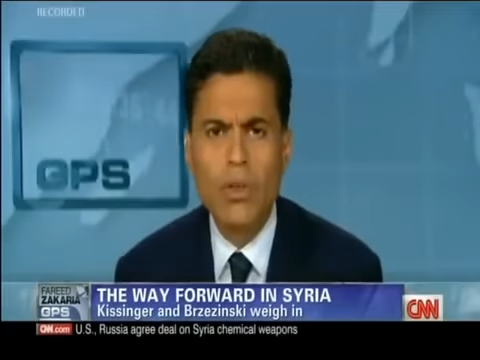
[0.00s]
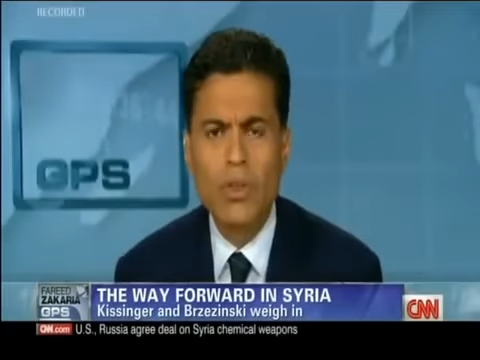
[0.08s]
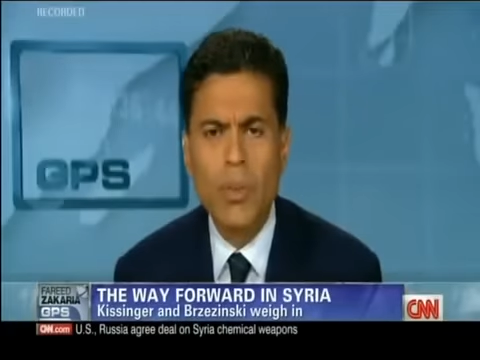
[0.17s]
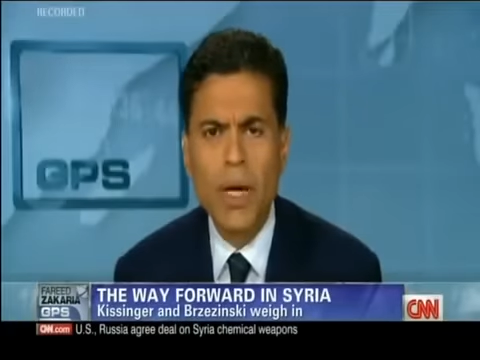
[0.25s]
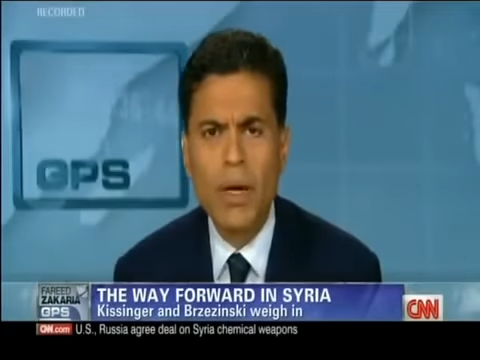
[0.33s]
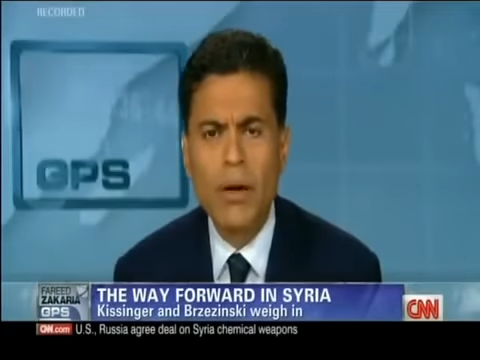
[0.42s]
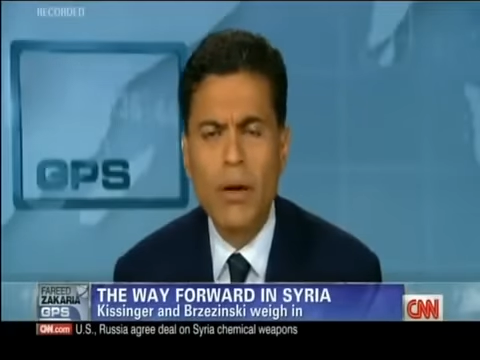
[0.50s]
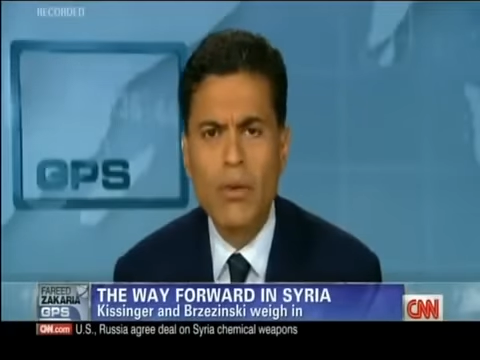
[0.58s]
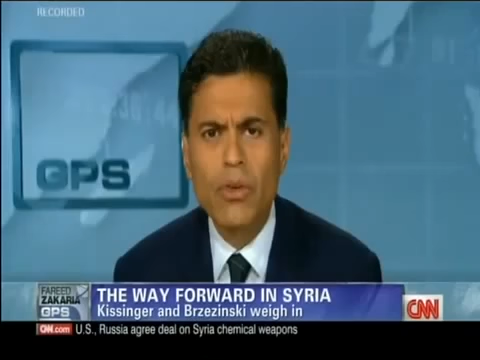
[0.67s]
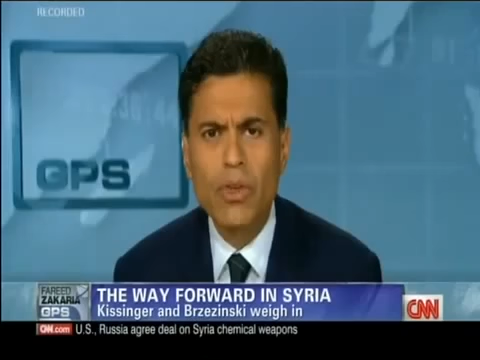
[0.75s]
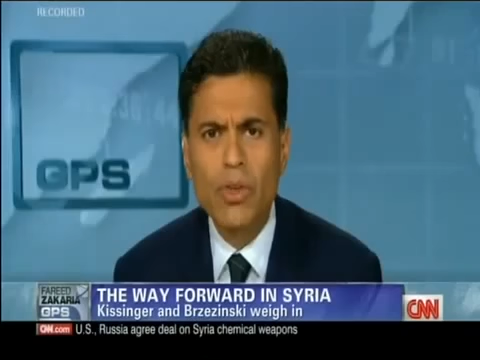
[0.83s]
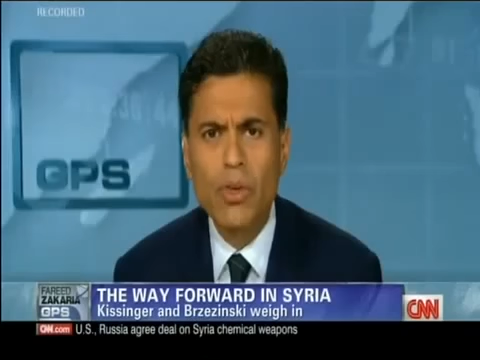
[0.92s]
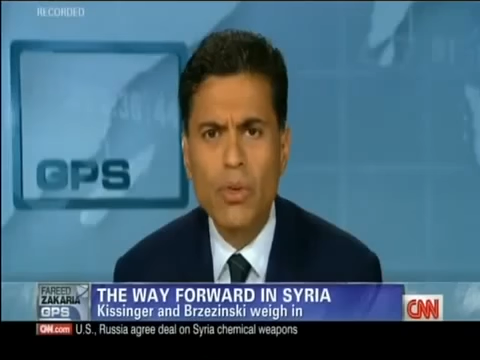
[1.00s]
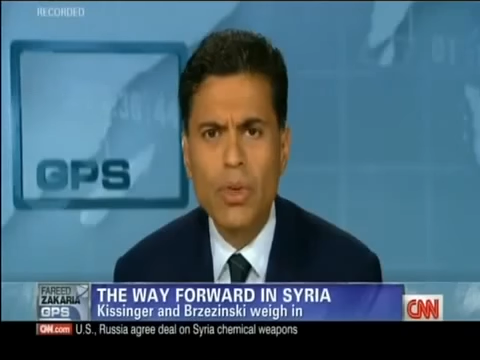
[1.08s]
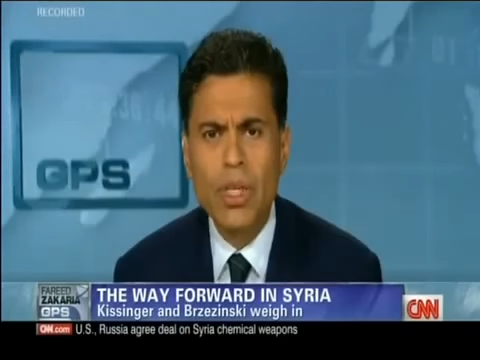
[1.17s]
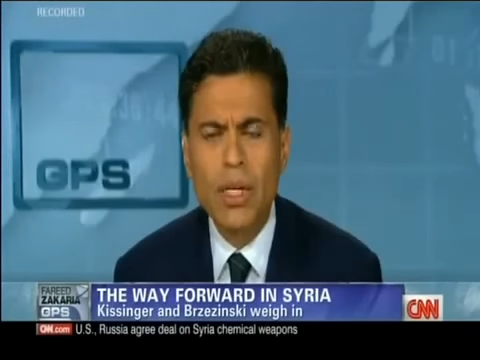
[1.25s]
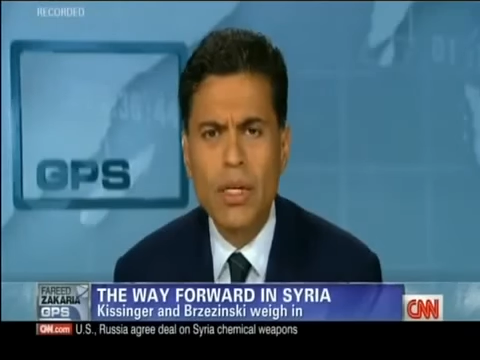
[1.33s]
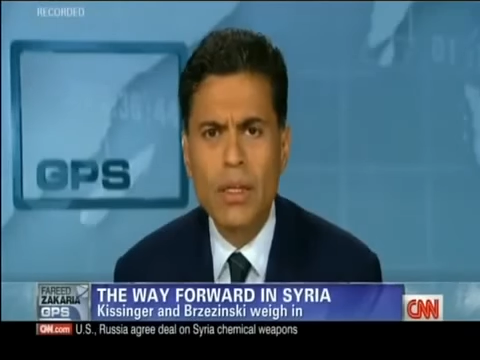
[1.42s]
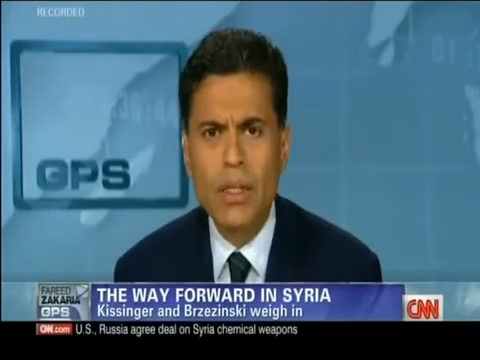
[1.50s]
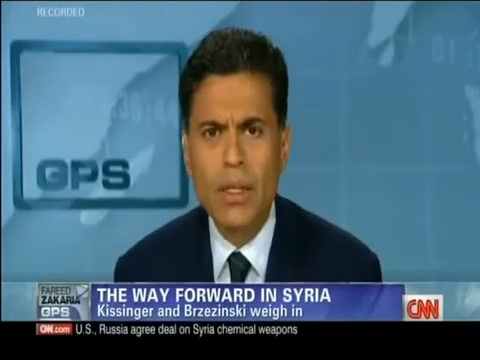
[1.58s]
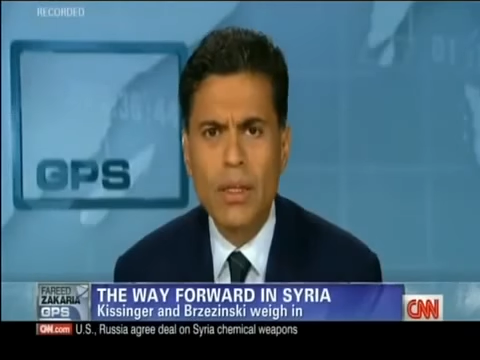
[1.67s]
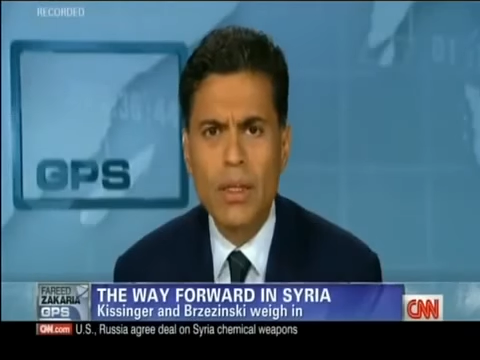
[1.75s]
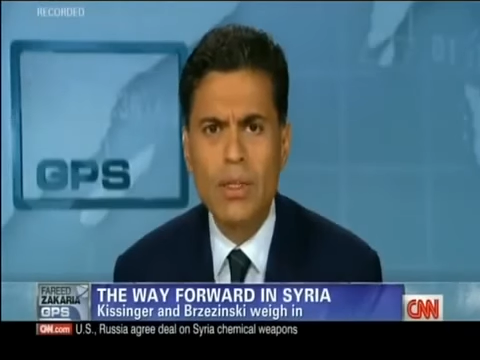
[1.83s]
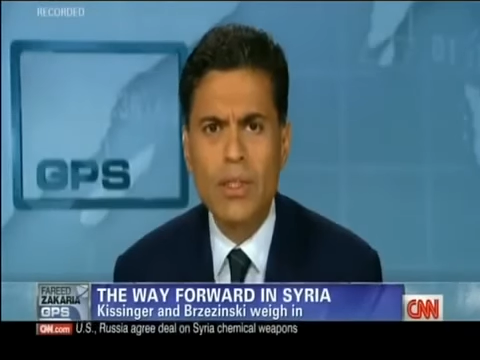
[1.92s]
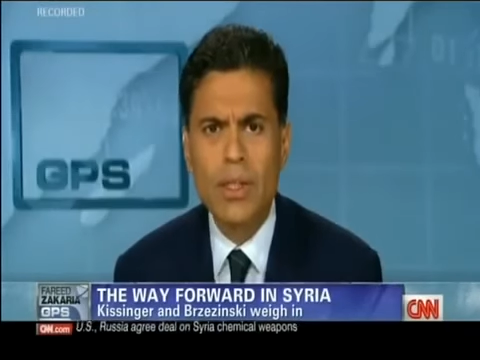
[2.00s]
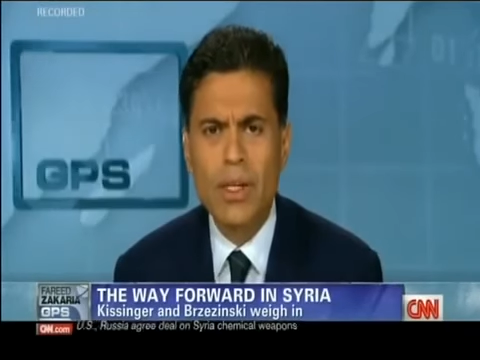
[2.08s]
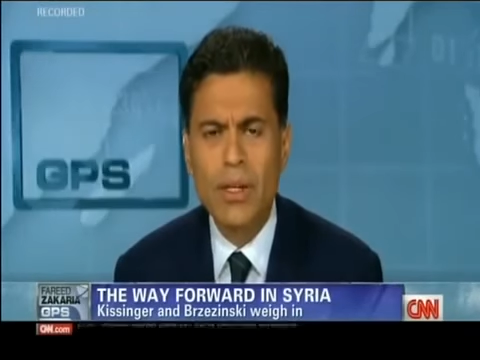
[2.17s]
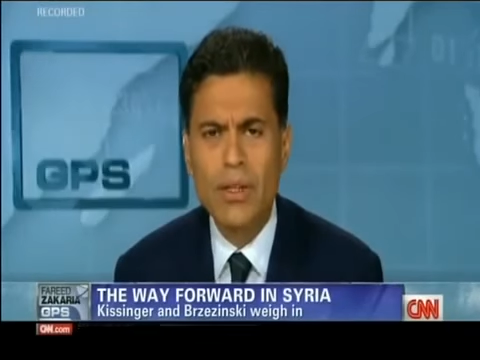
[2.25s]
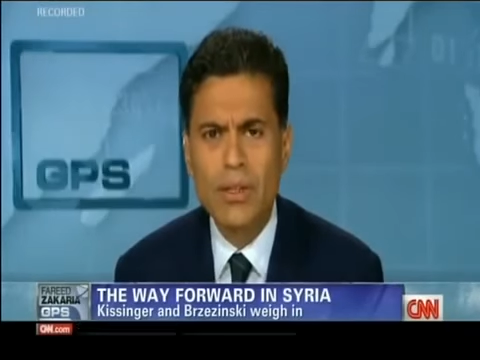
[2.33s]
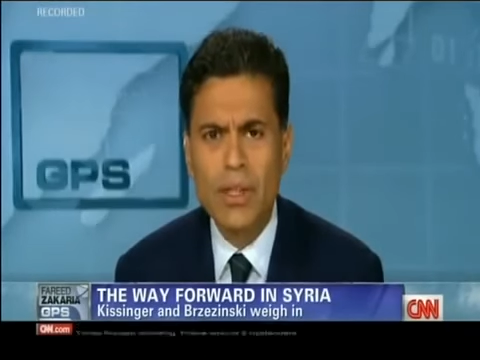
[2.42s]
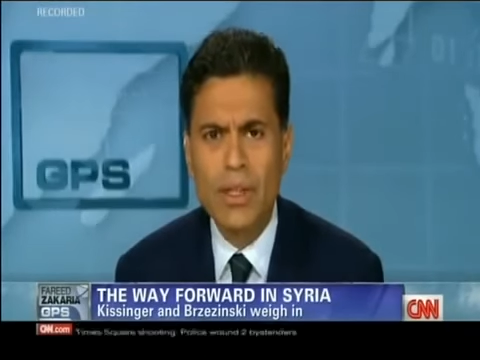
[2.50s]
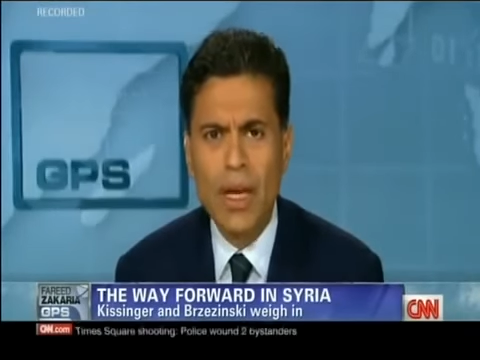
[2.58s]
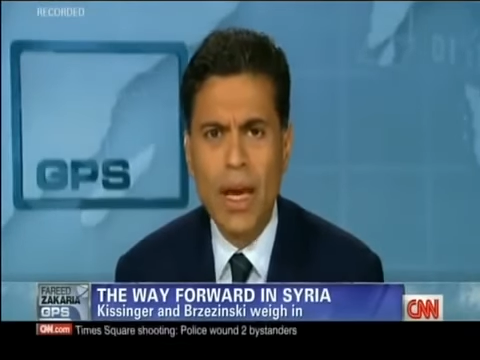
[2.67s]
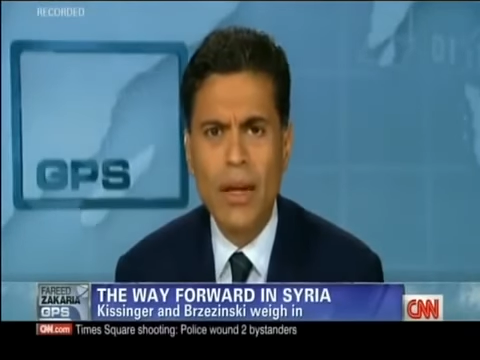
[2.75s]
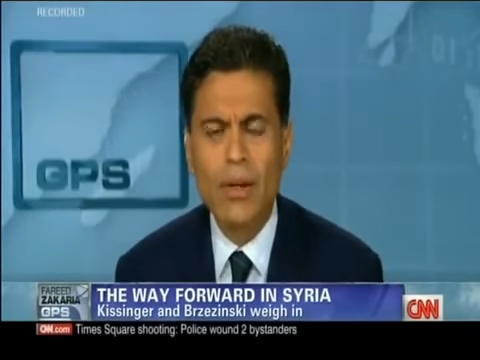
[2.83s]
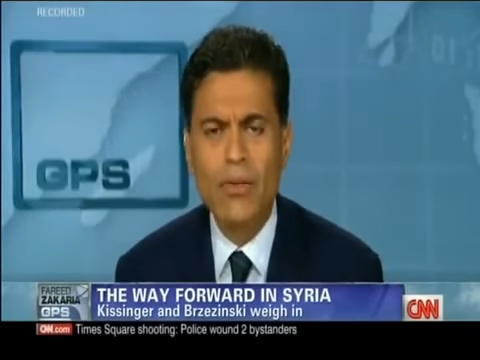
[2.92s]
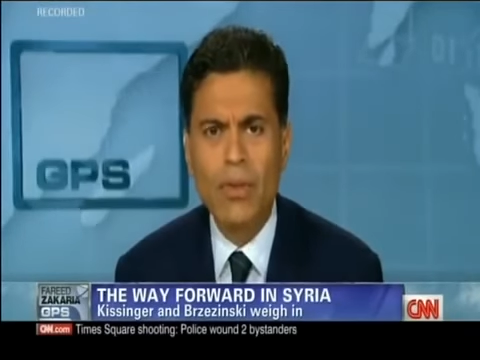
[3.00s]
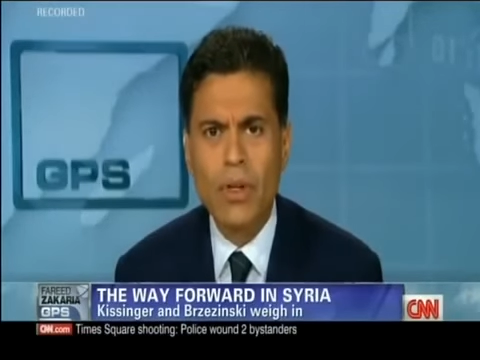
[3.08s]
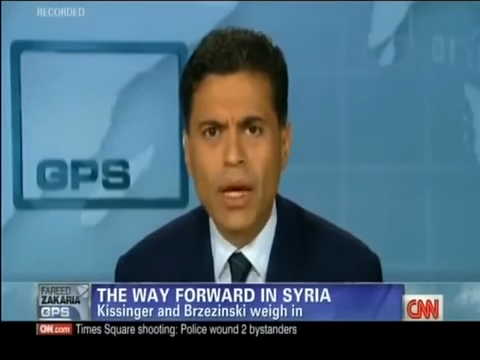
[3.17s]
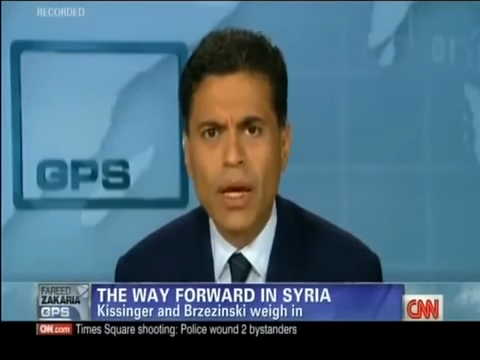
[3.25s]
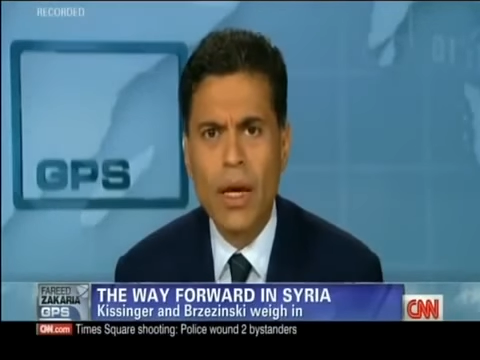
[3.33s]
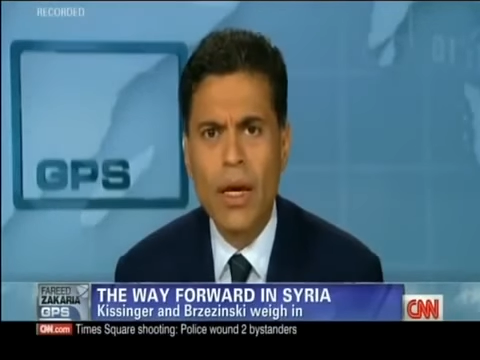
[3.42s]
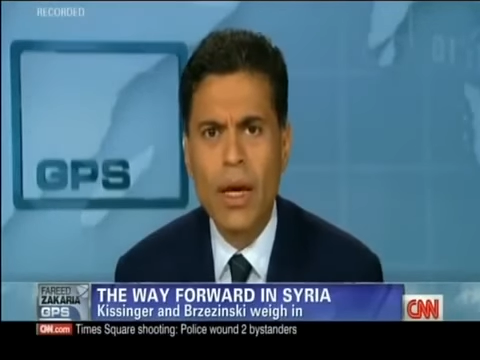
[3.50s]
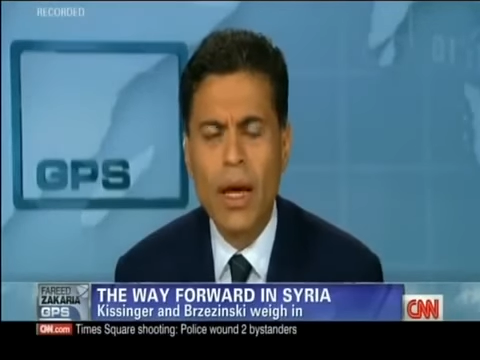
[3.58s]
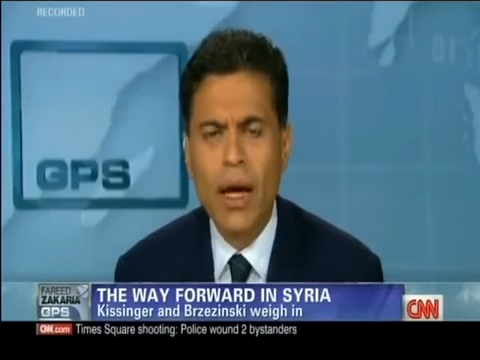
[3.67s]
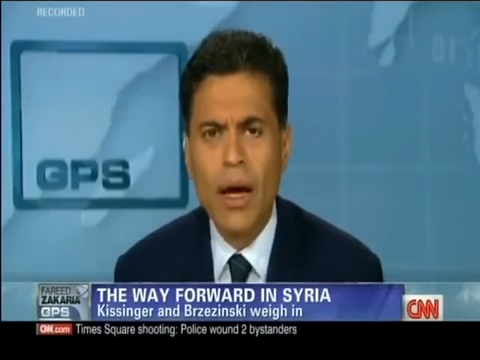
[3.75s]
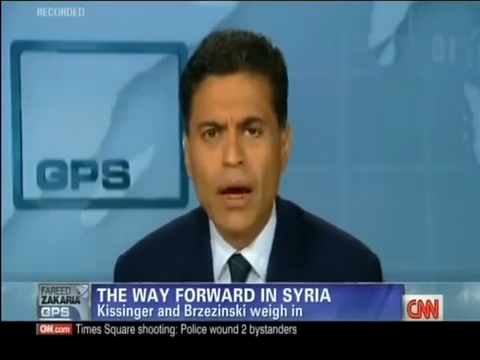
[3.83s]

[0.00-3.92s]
Zbig, do you think that this is, at the end of the day,